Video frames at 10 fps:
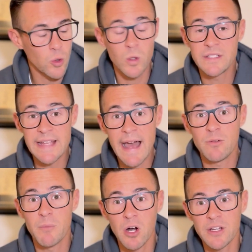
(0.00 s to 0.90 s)
or
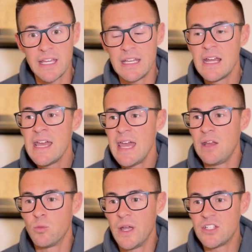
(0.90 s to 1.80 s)
down market
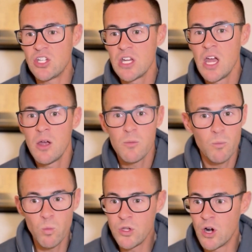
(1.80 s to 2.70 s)
in which,
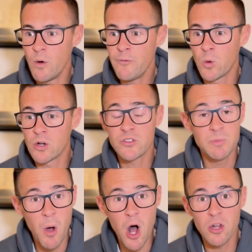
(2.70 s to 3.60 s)
if we're
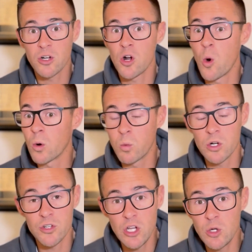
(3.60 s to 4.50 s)
smaller or we're
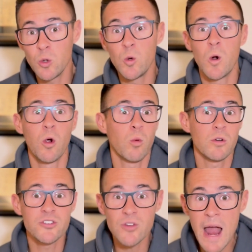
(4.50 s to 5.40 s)
new or we're
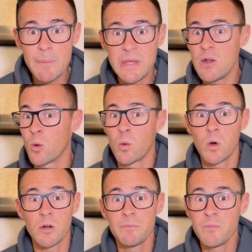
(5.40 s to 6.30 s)
scrappy
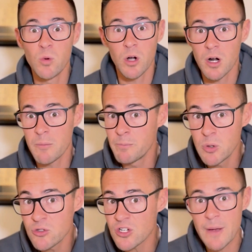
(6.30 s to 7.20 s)
or we're a
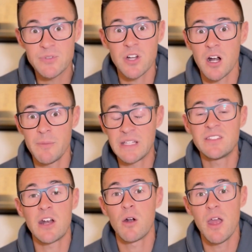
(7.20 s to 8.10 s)
bootstrap startup,
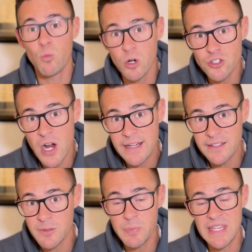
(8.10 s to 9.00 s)
etc., and we're trying to
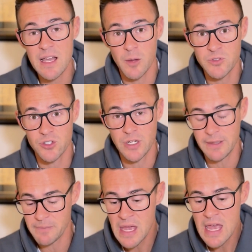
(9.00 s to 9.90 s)
compete
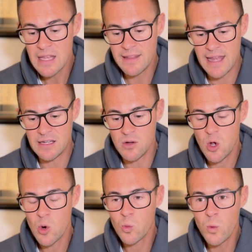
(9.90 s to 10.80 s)
upstream, then
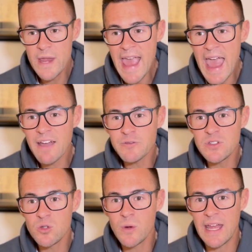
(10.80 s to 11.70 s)
we have
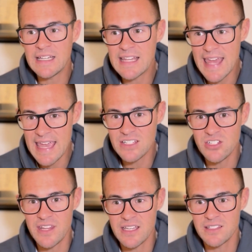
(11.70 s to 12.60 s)
to
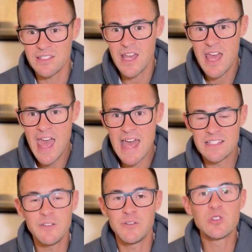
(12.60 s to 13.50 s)
engage this
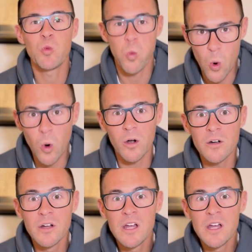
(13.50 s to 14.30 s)
as if it's war.